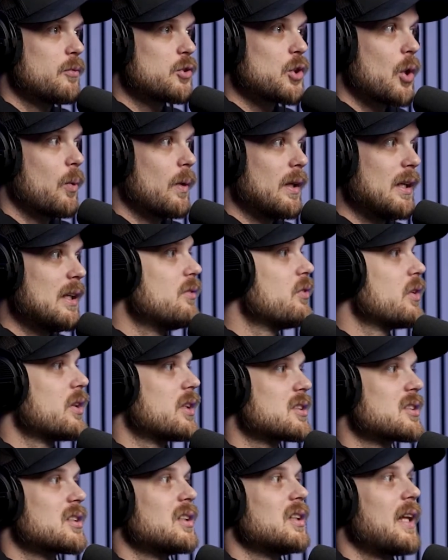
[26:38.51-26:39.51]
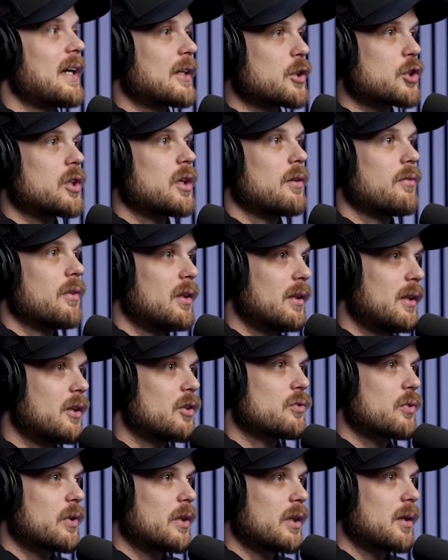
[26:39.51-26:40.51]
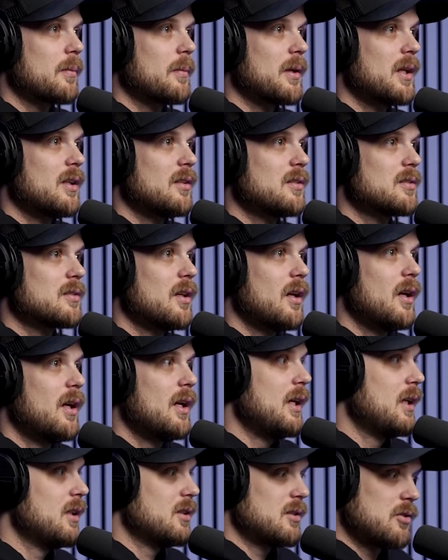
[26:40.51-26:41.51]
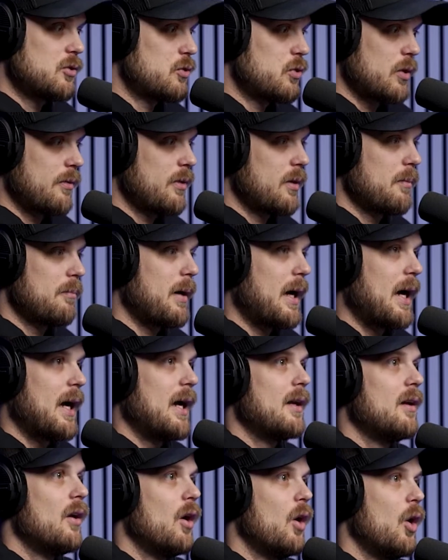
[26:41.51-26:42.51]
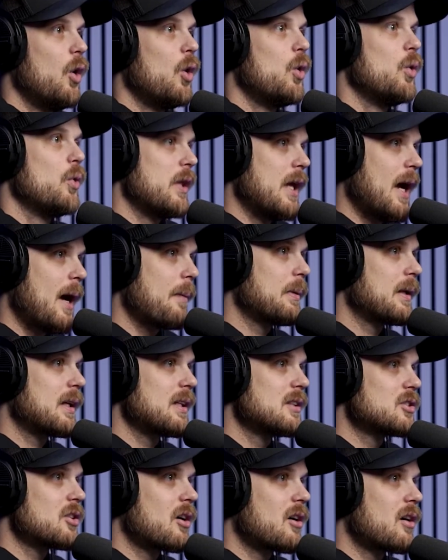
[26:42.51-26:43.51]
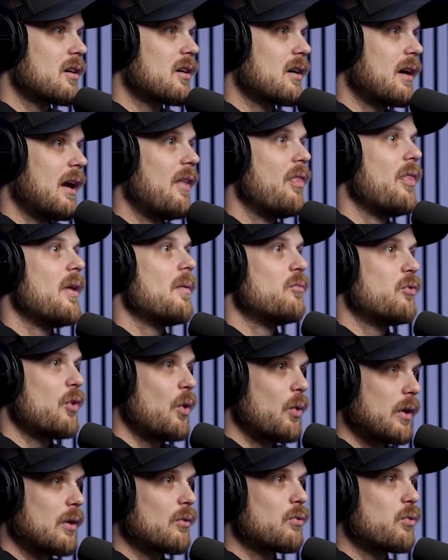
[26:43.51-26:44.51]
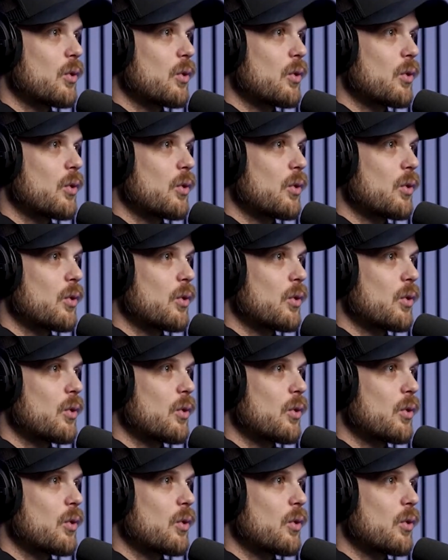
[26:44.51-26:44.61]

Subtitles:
So even the selection of the leaders for the committees is driven by who the applicants are and them voting